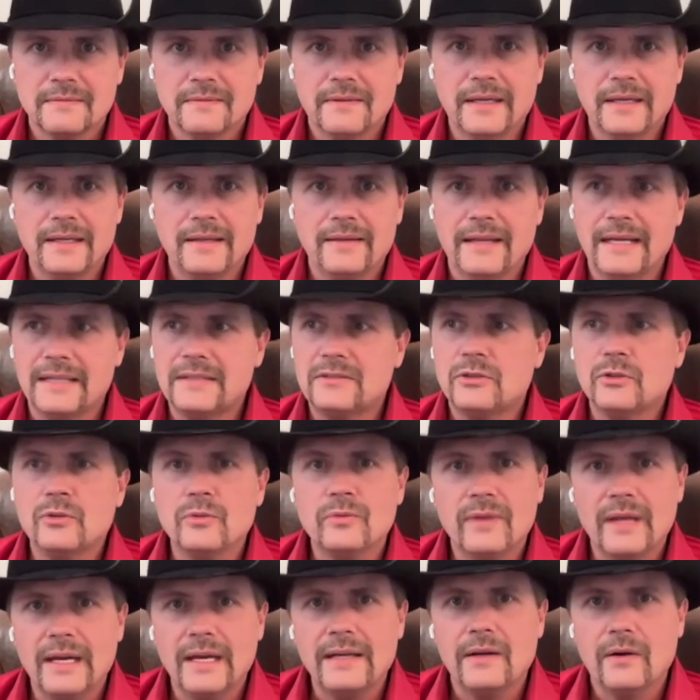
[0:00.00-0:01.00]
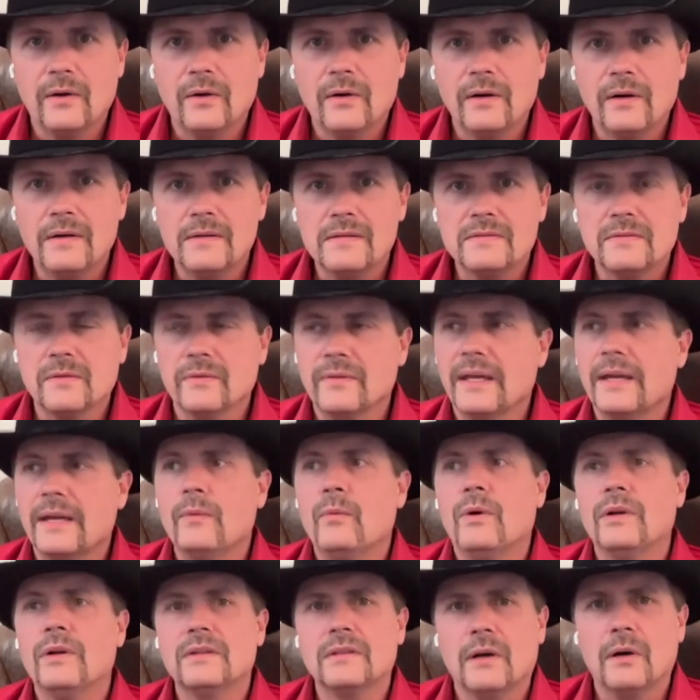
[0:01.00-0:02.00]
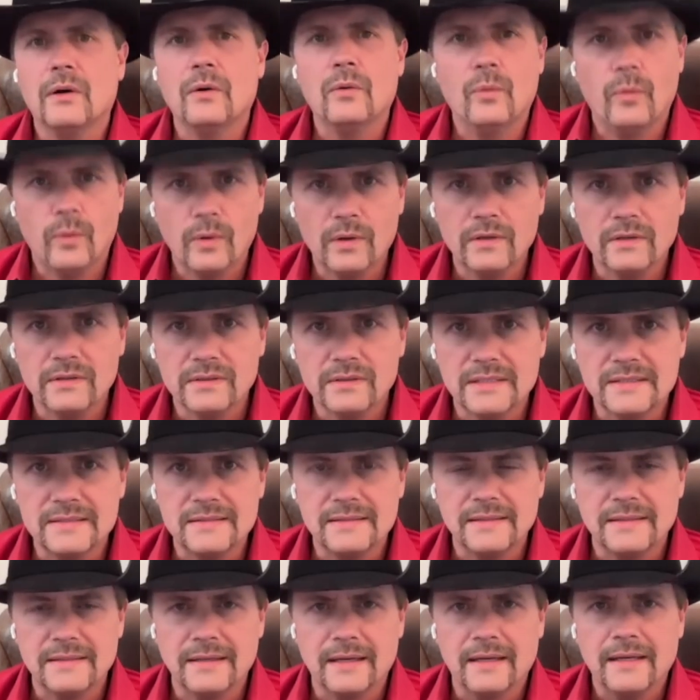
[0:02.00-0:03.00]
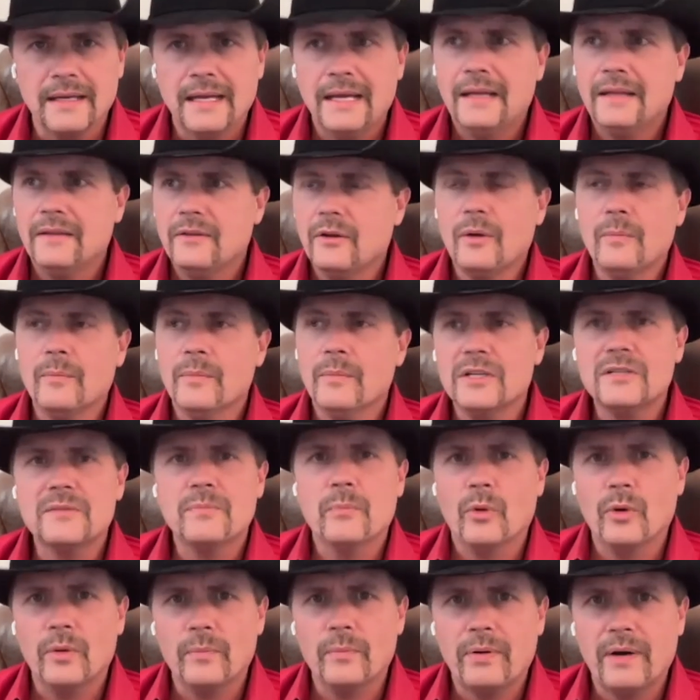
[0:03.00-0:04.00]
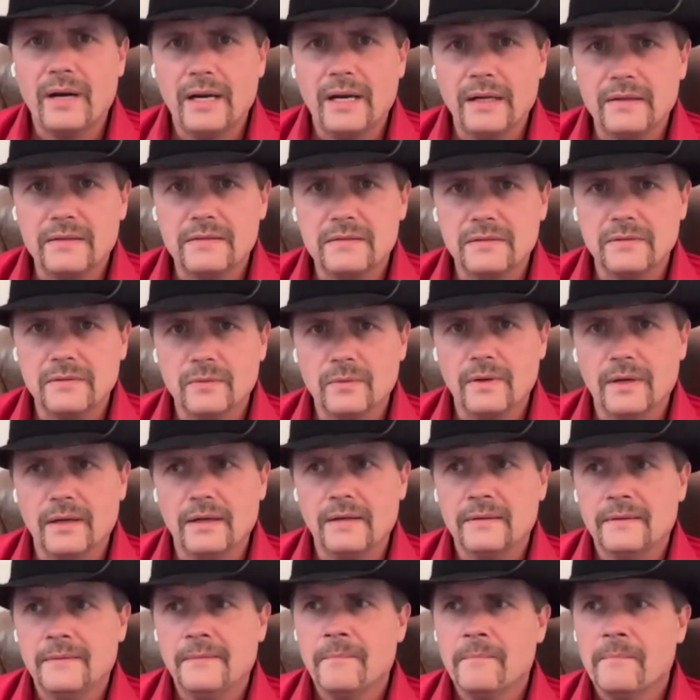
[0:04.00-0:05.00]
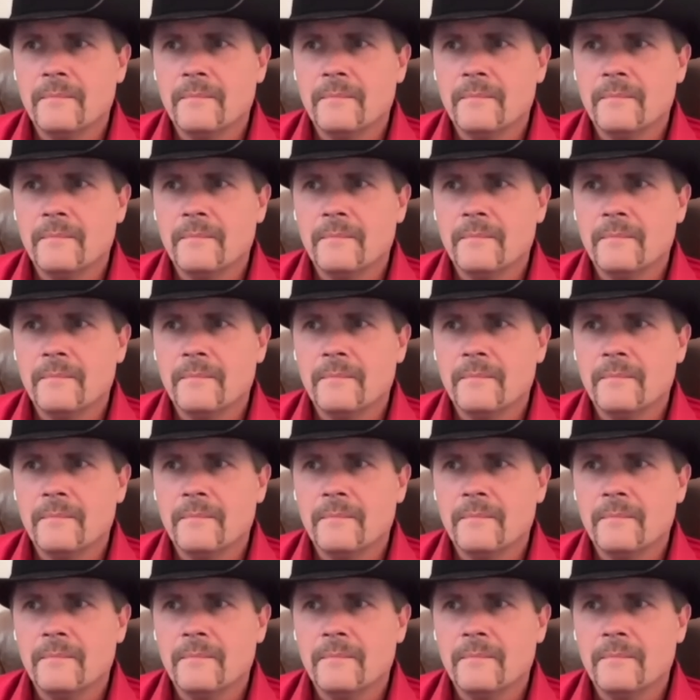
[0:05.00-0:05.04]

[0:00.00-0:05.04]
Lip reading: That's who they are. So they want the whole world to see that. They're much more proud to